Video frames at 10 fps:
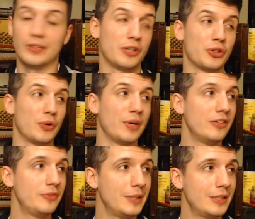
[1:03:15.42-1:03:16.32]
like her
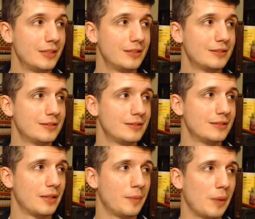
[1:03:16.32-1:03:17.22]
creative peak.
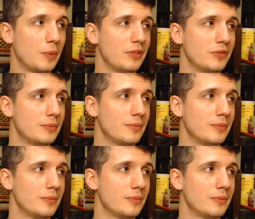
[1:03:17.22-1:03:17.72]
Probably wouldn't even